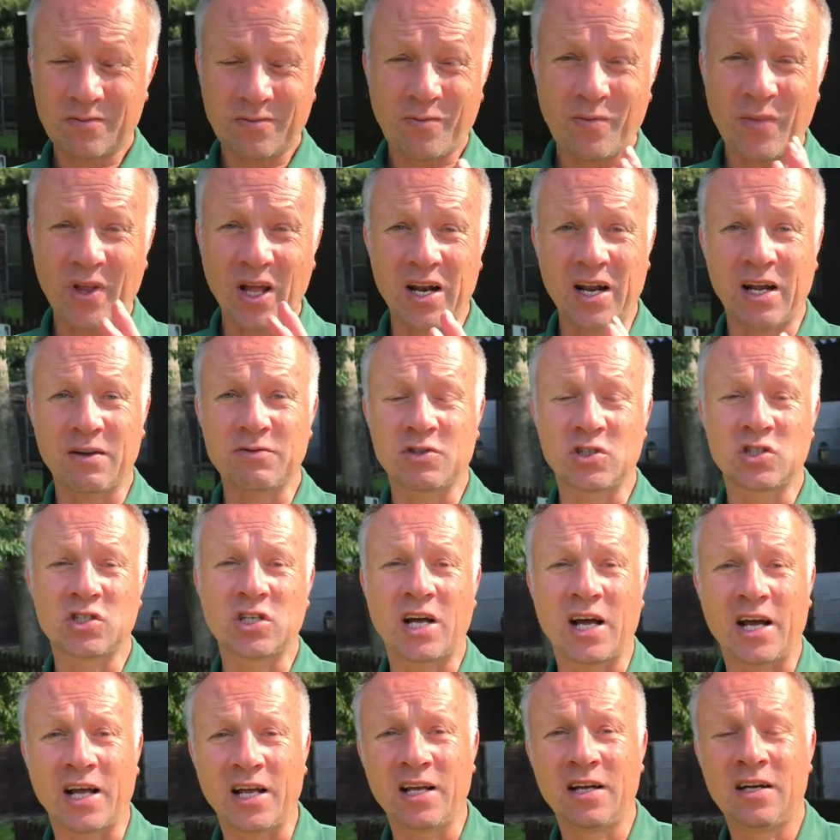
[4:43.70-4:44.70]
And I have to
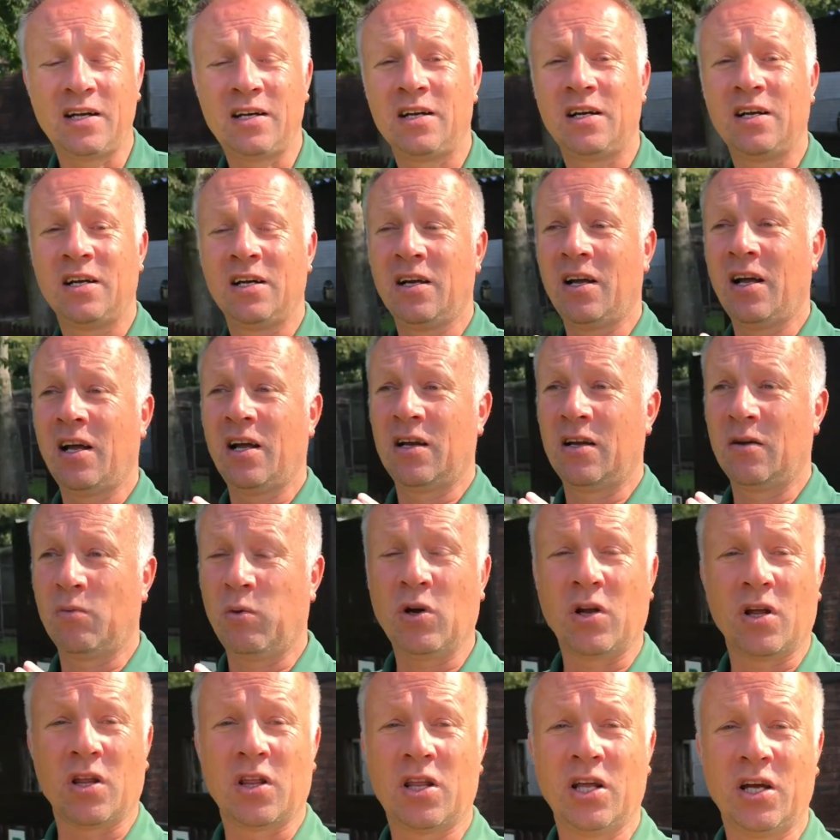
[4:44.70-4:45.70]
say, the one
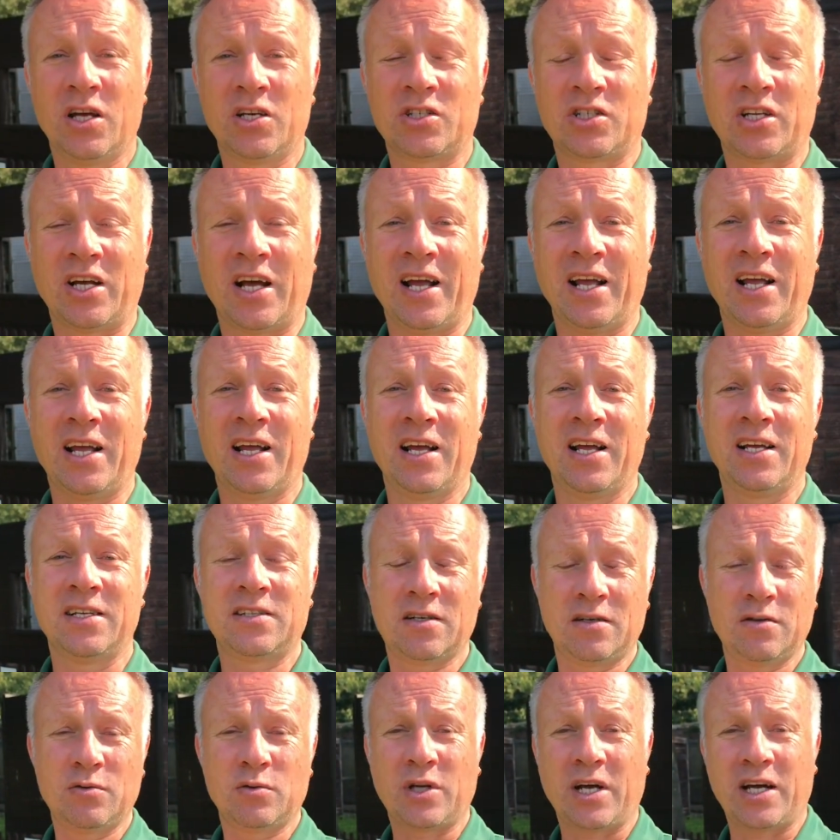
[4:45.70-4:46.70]
on Thursday, it's
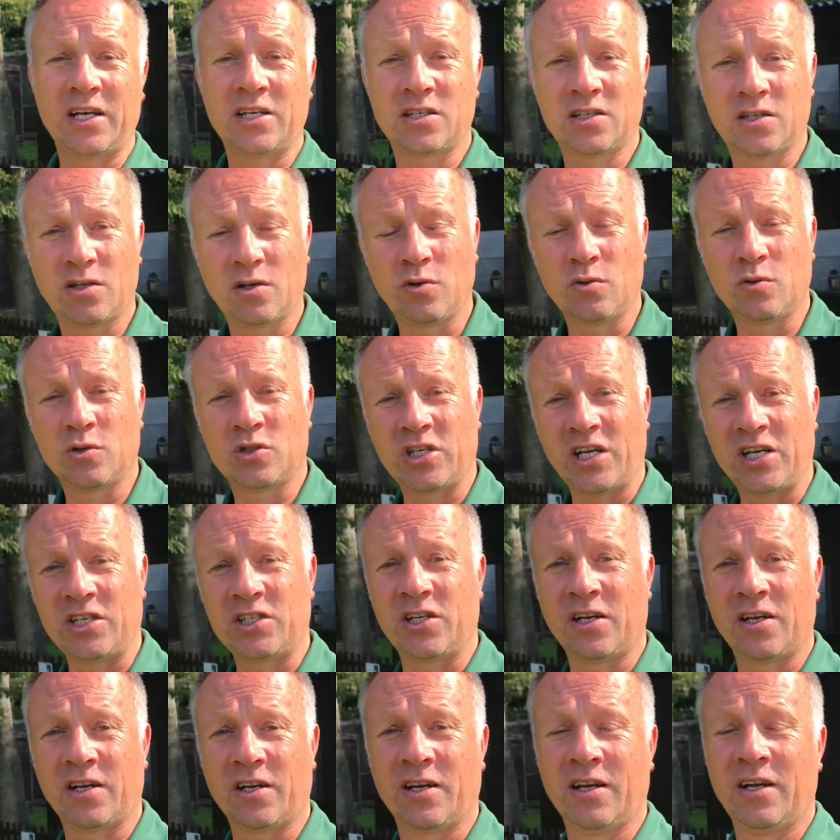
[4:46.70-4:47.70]
an all-day school
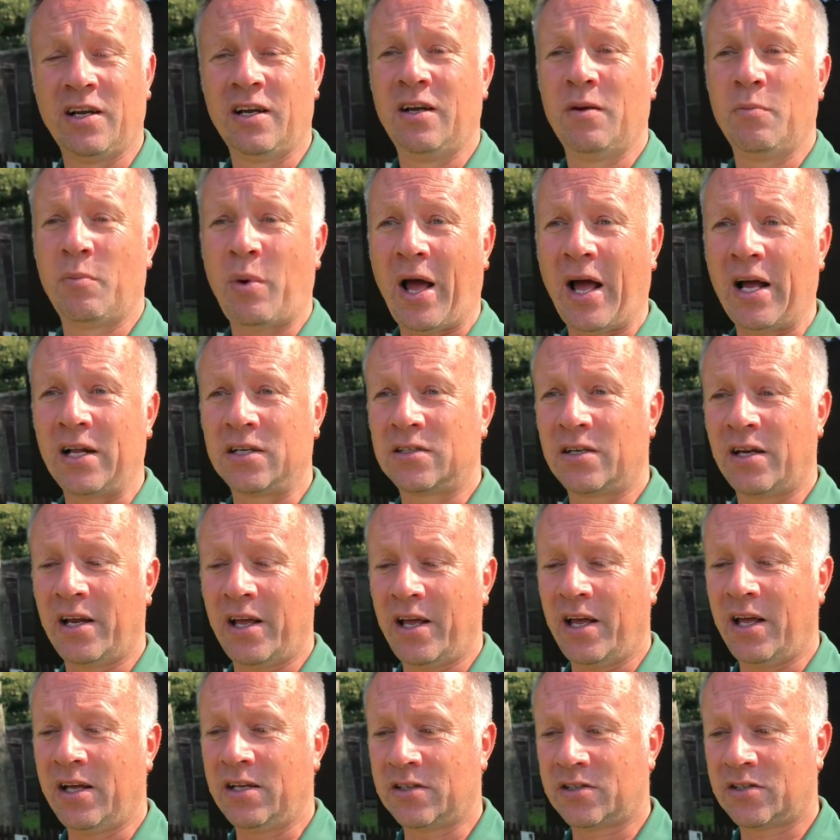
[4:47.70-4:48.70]
session, but actually
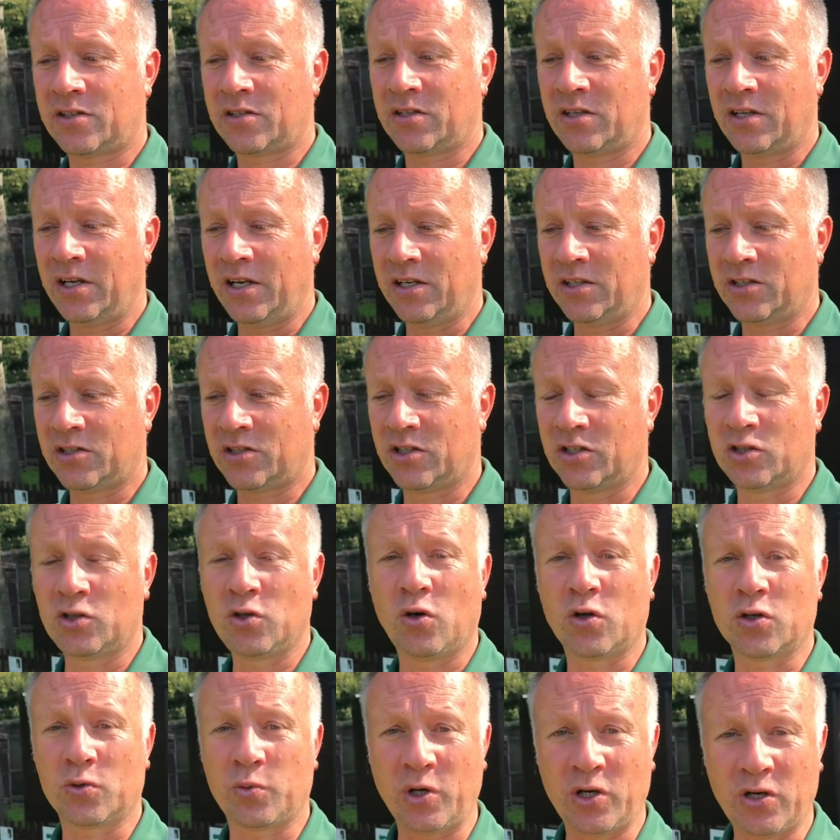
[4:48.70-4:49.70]
it's the
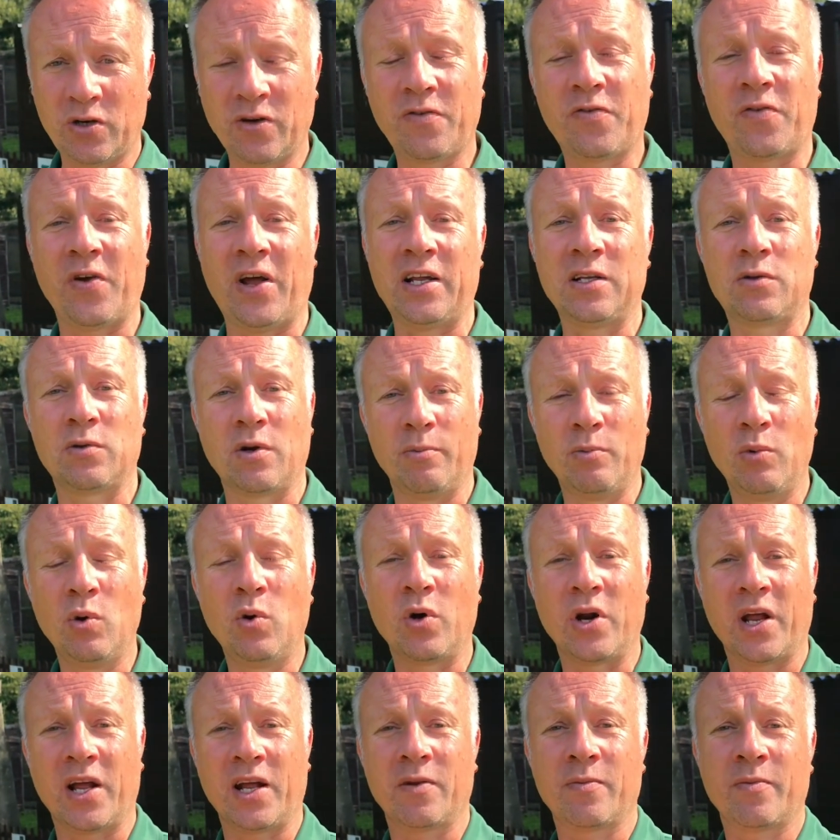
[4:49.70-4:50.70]
talks we could fit into a
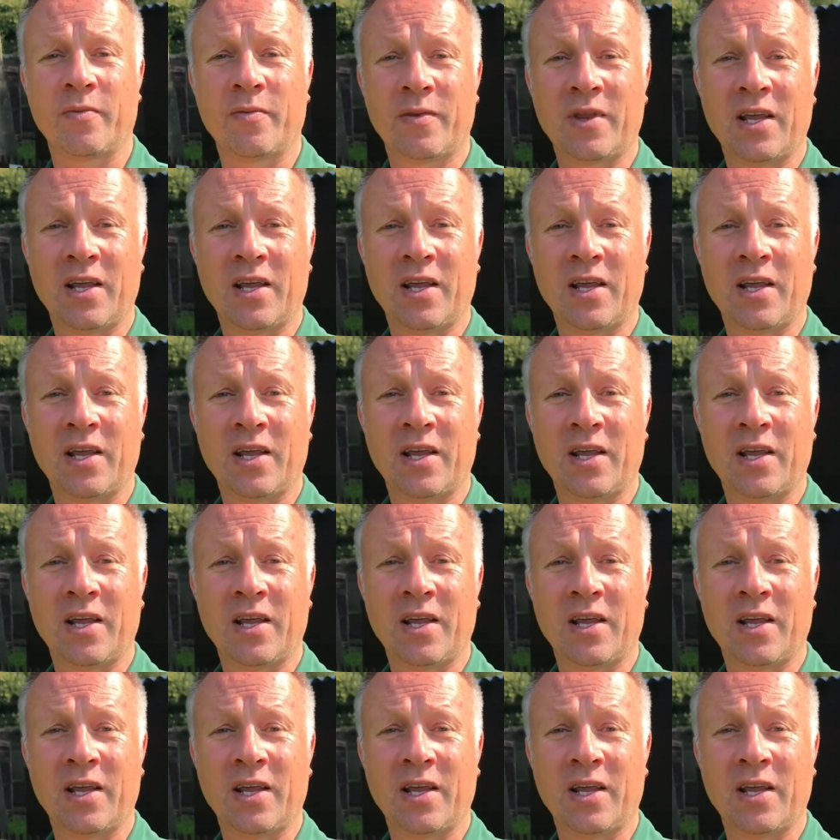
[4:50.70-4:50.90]
morning.